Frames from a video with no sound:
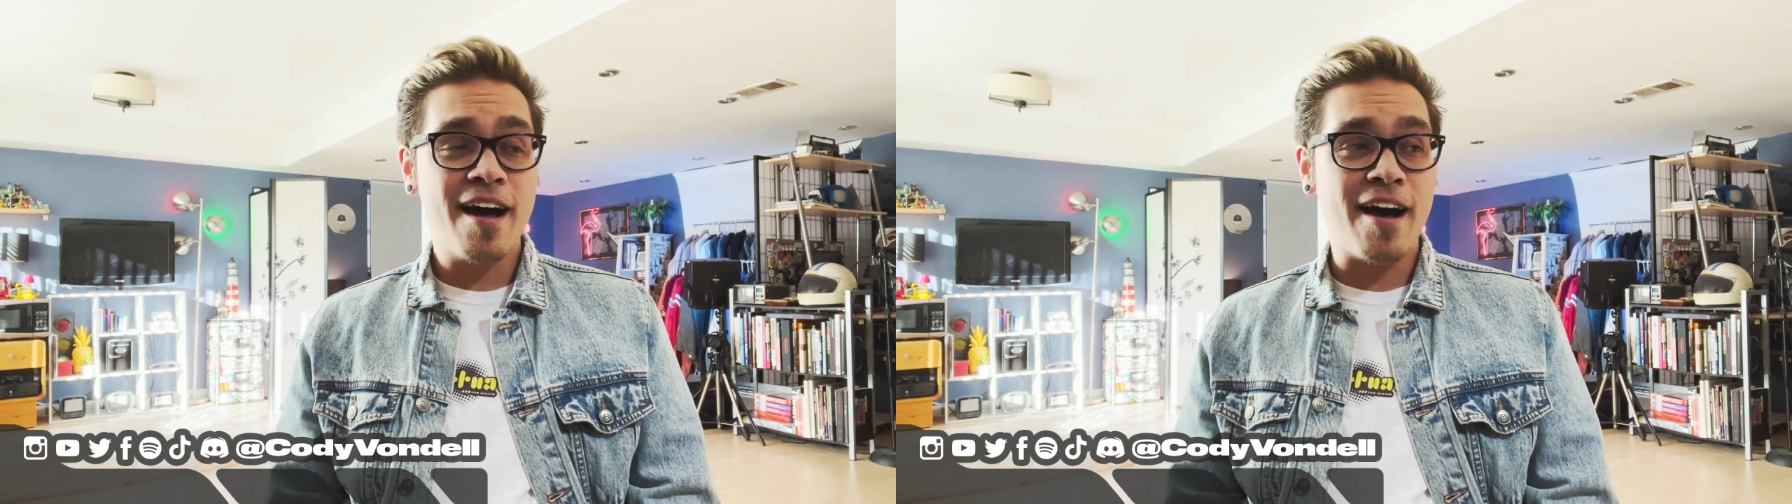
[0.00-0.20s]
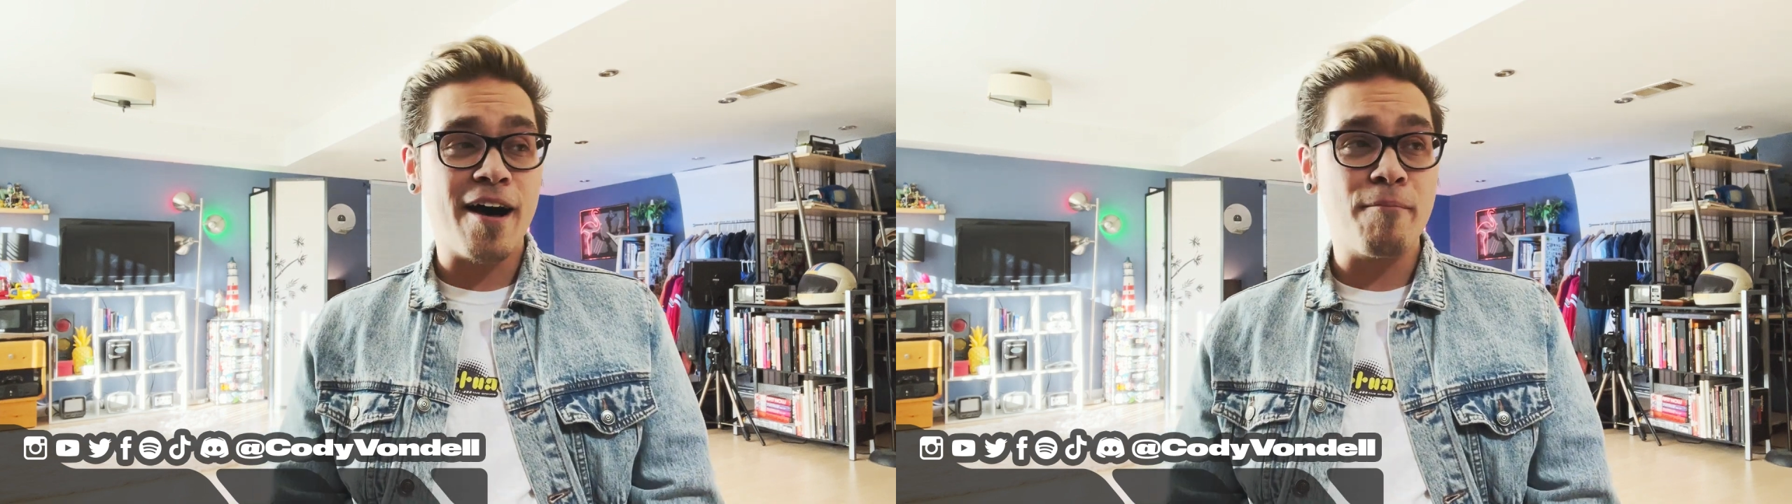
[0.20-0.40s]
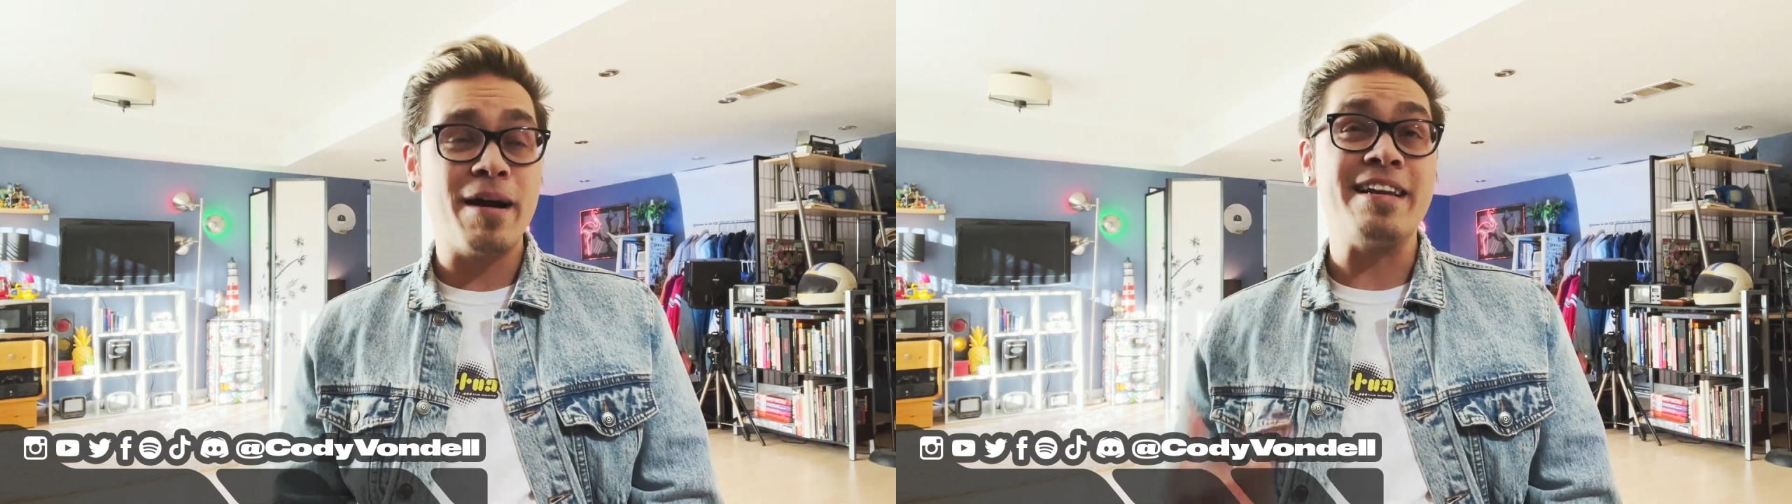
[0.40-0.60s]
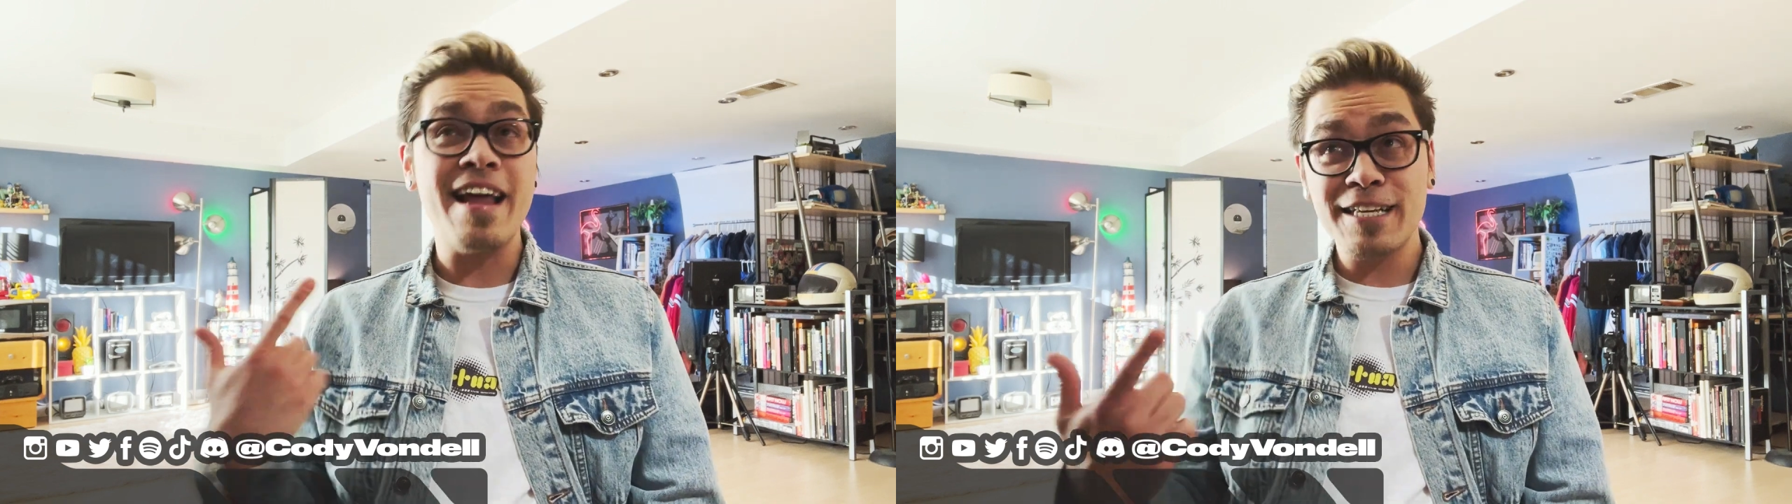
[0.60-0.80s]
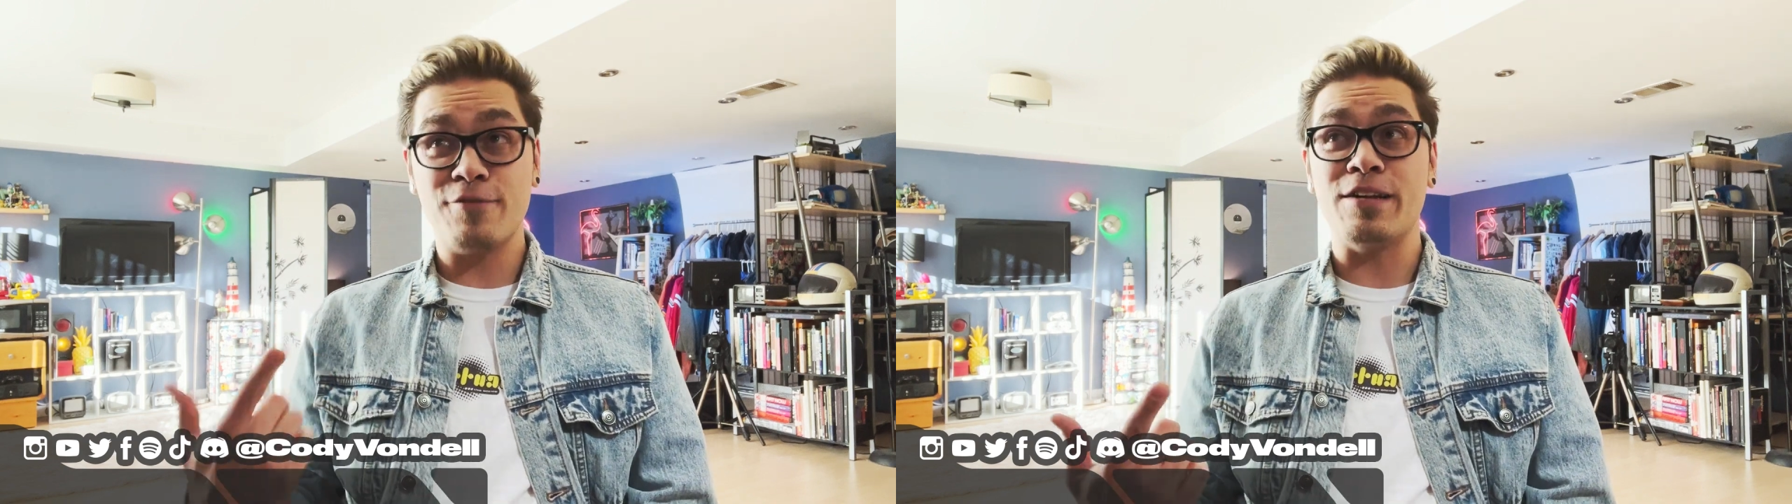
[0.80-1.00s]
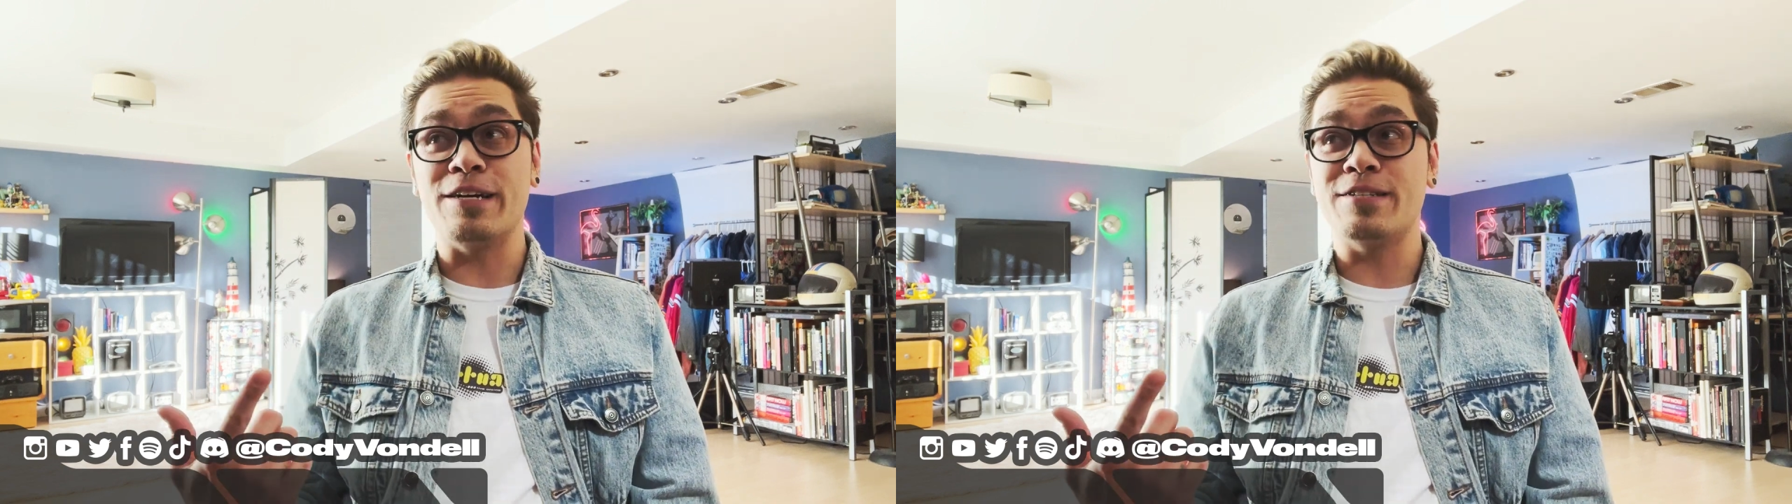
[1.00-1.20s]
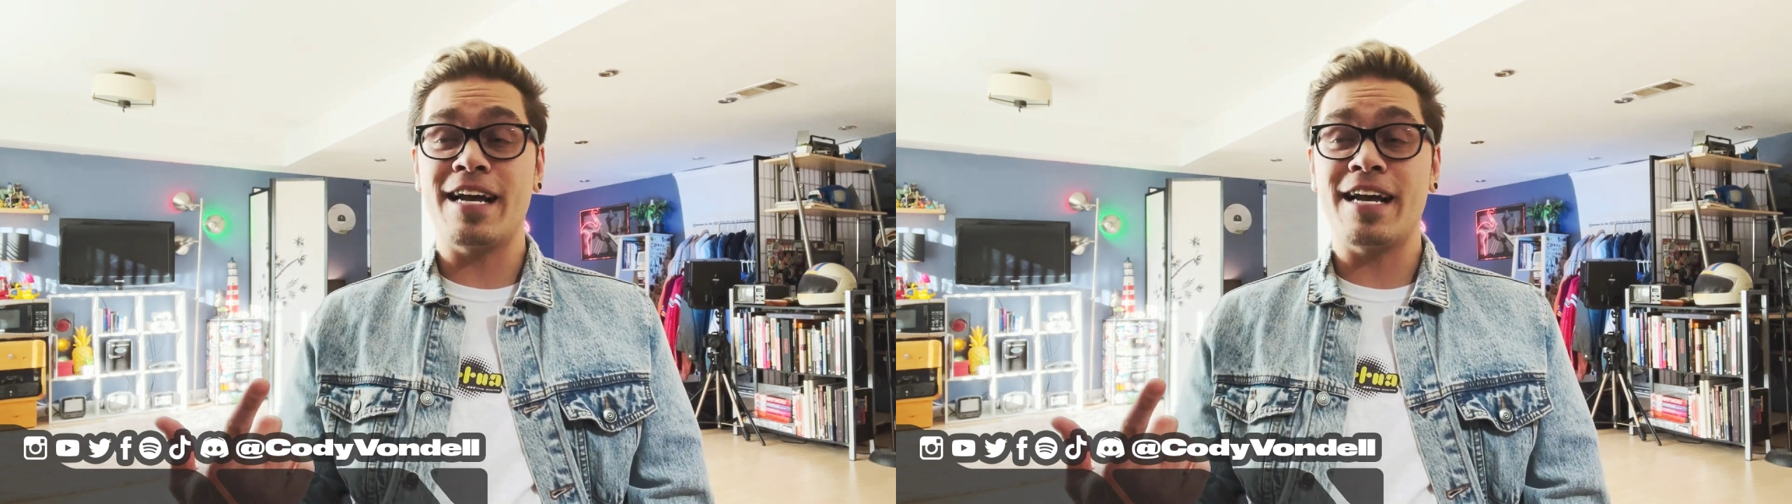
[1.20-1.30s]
Uh, my next videos,